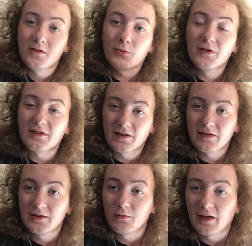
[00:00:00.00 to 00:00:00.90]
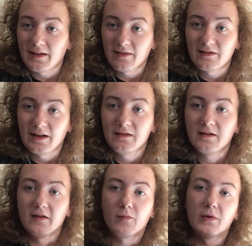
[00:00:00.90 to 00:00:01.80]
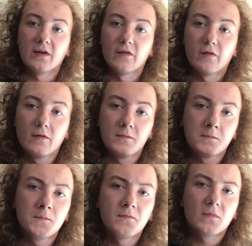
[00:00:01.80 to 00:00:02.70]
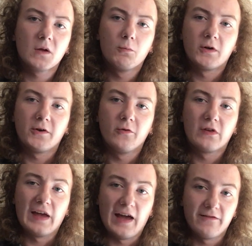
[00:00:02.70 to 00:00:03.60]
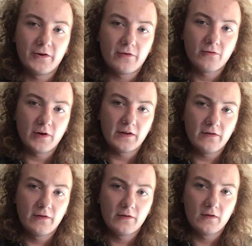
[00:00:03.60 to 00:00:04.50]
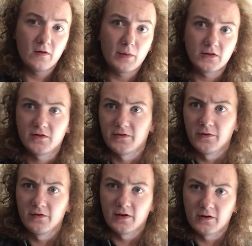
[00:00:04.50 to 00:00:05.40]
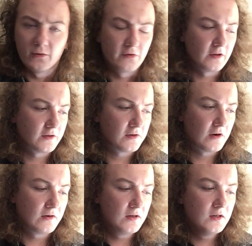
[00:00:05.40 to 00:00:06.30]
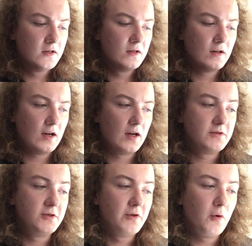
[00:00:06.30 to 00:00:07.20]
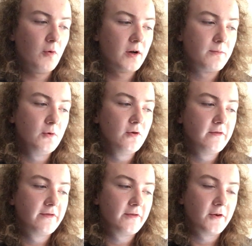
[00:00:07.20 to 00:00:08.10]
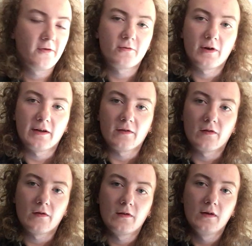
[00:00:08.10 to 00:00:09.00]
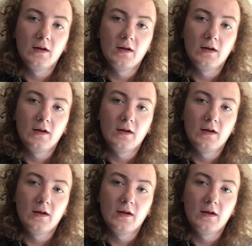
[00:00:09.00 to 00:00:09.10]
The reason I say do that instead is because when you're using heavier strings, especially if you're using an acoustic guitar, you don't want to move your strings